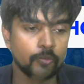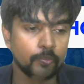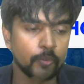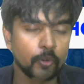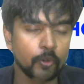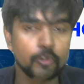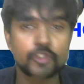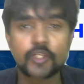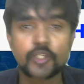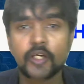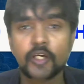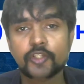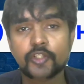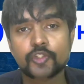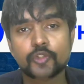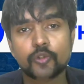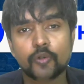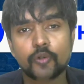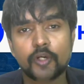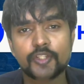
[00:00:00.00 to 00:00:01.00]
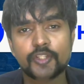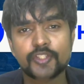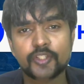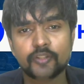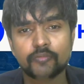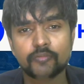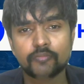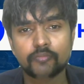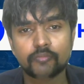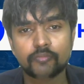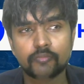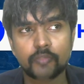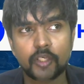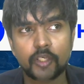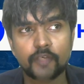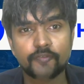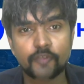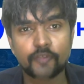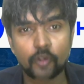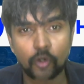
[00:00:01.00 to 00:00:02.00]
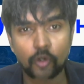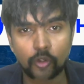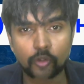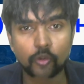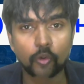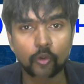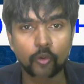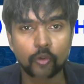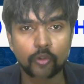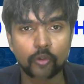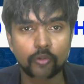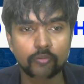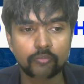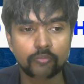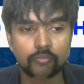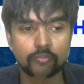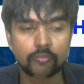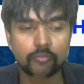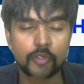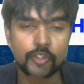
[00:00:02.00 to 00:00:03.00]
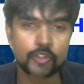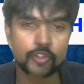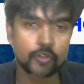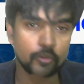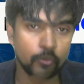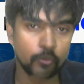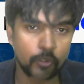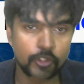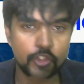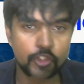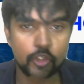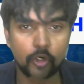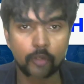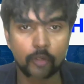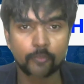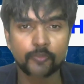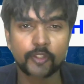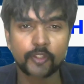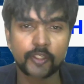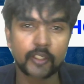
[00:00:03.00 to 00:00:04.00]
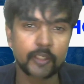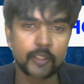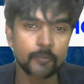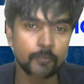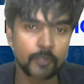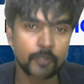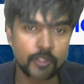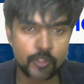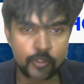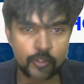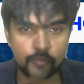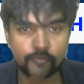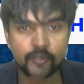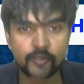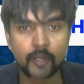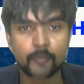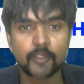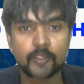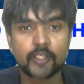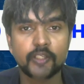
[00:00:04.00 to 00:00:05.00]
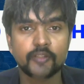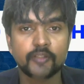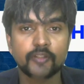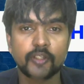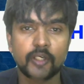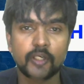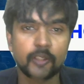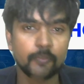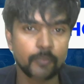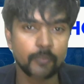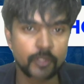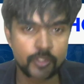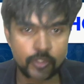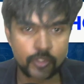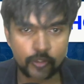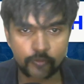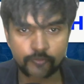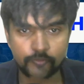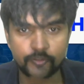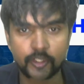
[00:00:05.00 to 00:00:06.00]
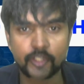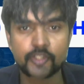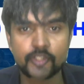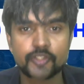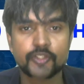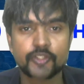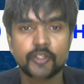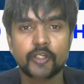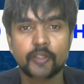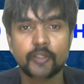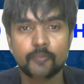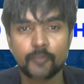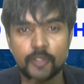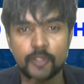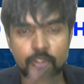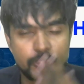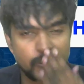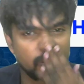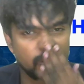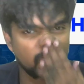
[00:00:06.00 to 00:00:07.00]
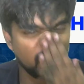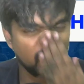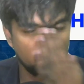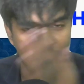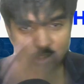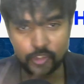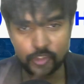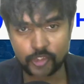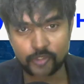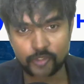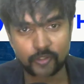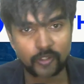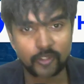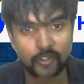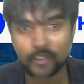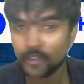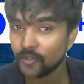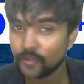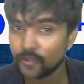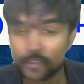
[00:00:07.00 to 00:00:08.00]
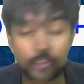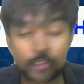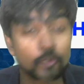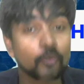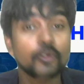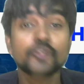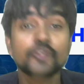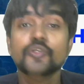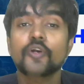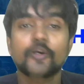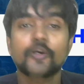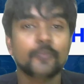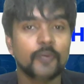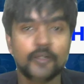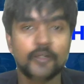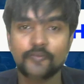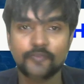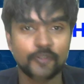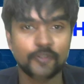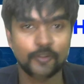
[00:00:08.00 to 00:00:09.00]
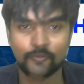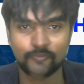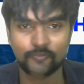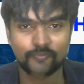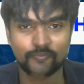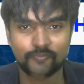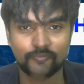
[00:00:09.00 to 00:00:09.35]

Pro status quo, as in, if your goal is to do a job that will impress your family, that will impress your friends, that will impress your college, this role is not meant for you.